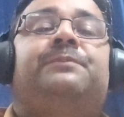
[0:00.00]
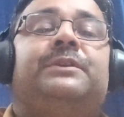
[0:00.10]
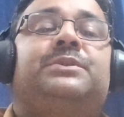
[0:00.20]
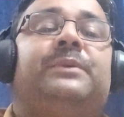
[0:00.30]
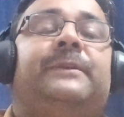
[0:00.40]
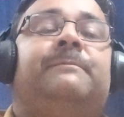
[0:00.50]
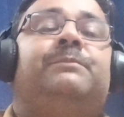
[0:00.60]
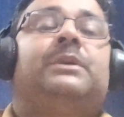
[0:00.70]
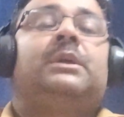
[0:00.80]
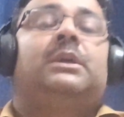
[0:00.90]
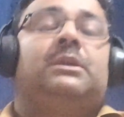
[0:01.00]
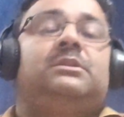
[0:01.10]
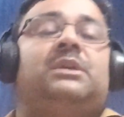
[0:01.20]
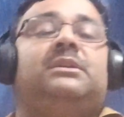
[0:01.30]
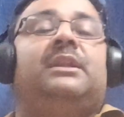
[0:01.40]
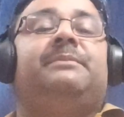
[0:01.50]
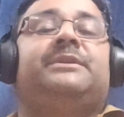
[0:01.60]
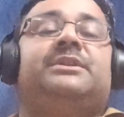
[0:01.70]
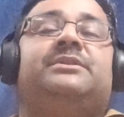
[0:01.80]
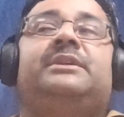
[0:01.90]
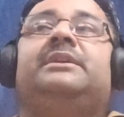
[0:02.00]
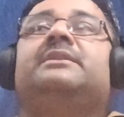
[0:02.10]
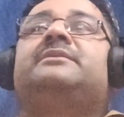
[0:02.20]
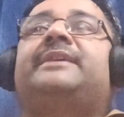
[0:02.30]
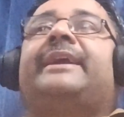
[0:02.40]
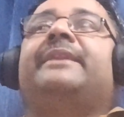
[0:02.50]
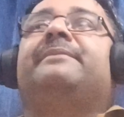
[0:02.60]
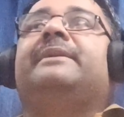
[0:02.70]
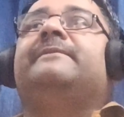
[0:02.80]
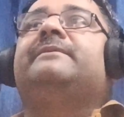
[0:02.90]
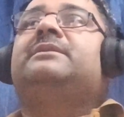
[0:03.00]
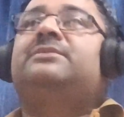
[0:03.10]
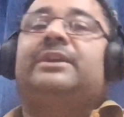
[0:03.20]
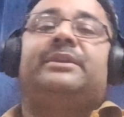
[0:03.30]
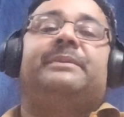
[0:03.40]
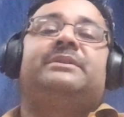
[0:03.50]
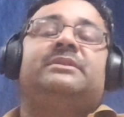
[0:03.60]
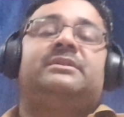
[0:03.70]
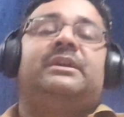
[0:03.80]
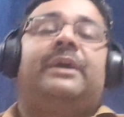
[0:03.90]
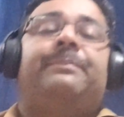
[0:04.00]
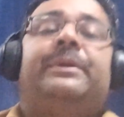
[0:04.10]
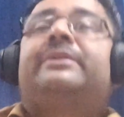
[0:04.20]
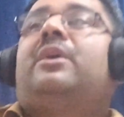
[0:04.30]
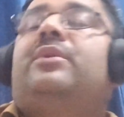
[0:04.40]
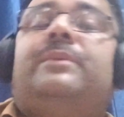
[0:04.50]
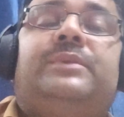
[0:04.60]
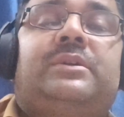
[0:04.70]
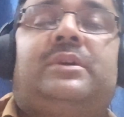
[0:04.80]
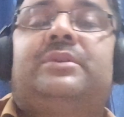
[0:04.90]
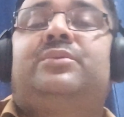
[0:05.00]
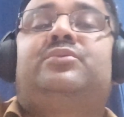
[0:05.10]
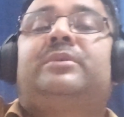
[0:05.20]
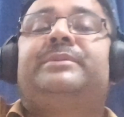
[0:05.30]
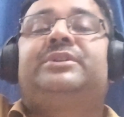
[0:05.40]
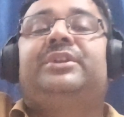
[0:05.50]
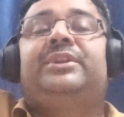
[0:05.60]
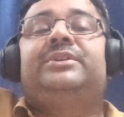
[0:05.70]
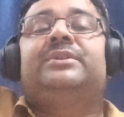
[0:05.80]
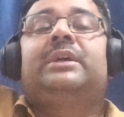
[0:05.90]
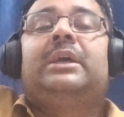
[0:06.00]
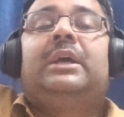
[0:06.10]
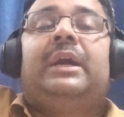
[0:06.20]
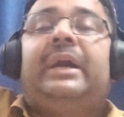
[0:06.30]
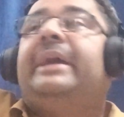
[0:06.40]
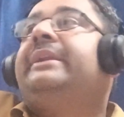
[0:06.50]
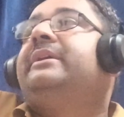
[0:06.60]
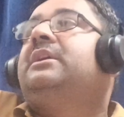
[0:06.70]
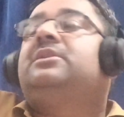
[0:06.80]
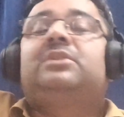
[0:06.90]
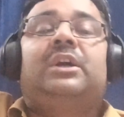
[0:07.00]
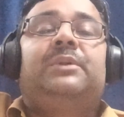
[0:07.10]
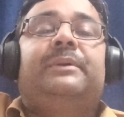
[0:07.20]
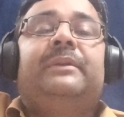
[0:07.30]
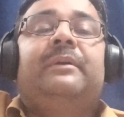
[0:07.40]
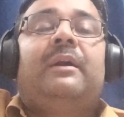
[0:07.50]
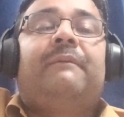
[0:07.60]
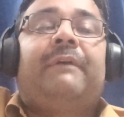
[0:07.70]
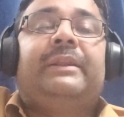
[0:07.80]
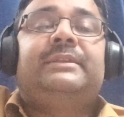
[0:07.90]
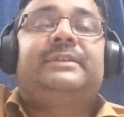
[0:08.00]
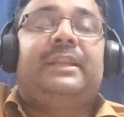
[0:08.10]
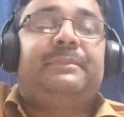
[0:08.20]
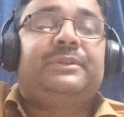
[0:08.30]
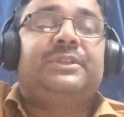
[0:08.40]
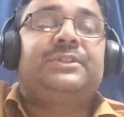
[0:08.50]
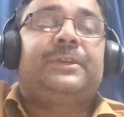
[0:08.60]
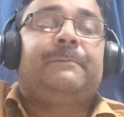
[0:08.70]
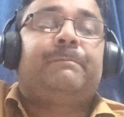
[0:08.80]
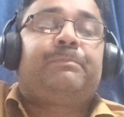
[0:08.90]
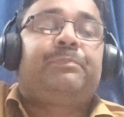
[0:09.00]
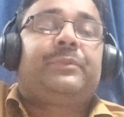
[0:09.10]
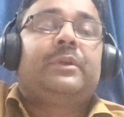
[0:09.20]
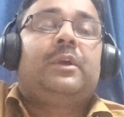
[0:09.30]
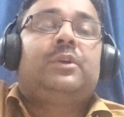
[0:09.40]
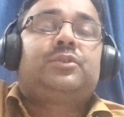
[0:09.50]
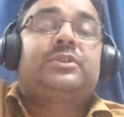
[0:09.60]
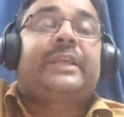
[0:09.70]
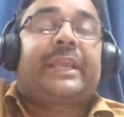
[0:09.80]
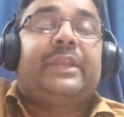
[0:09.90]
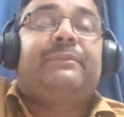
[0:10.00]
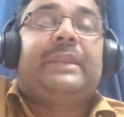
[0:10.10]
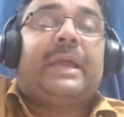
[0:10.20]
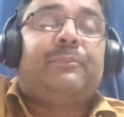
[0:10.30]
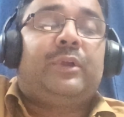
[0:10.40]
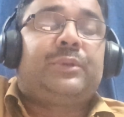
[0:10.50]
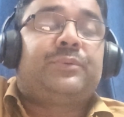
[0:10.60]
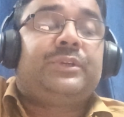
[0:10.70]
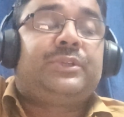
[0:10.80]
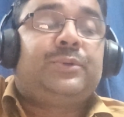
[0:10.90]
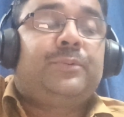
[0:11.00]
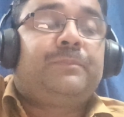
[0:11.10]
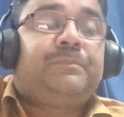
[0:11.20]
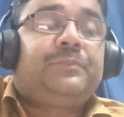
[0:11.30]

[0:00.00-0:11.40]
First one, general emergency. Second one, state emergency or breakdown of the constitution machineries. And third one, financial emergency. So second one I am going to teach you.